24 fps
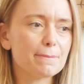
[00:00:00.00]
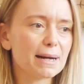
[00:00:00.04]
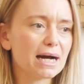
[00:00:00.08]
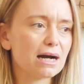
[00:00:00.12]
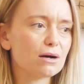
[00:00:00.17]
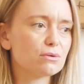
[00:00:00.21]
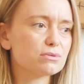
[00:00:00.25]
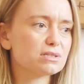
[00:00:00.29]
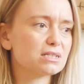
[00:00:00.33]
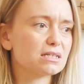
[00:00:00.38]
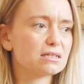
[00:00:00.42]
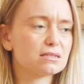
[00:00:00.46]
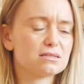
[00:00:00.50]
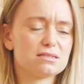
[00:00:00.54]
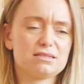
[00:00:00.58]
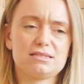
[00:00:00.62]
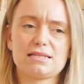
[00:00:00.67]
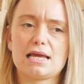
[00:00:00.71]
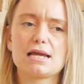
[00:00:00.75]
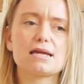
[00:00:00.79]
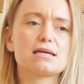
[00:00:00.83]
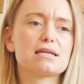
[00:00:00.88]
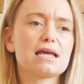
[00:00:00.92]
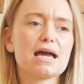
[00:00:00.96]
about
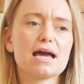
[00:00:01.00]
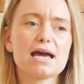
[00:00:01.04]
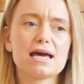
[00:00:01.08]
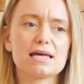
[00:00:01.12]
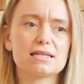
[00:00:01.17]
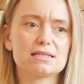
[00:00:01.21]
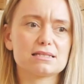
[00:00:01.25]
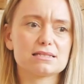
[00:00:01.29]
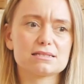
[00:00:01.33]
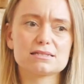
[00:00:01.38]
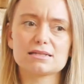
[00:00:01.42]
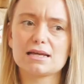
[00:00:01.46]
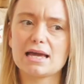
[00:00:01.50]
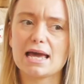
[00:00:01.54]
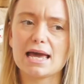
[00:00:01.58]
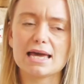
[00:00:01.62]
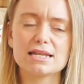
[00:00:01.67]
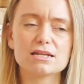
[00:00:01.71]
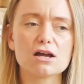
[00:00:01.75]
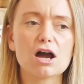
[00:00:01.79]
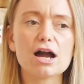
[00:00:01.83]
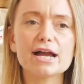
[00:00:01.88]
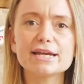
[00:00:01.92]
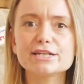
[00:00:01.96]
secondhand,
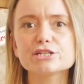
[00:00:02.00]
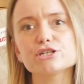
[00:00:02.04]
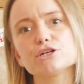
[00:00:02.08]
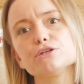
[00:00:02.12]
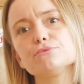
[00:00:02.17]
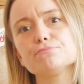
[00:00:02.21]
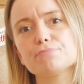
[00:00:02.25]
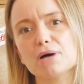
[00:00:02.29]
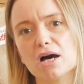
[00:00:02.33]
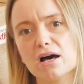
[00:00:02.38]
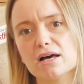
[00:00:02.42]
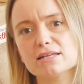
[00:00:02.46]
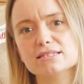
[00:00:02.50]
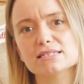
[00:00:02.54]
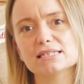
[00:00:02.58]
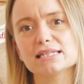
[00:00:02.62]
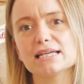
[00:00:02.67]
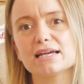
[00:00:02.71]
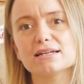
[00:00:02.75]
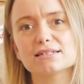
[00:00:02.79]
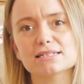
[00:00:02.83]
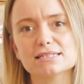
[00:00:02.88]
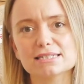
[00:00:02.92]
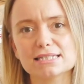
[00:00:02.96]
and I don't
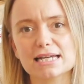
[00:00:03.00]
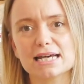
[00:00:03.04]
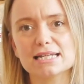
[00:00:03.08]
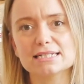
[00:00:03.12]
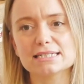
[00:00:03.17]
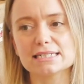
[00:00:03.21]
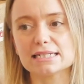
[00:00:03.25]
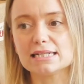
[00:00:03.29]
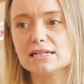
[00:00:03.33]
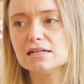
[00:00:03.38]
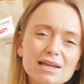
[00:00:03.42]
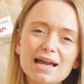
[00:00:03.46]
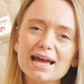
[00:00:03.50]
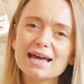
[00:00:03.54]
personally understand it.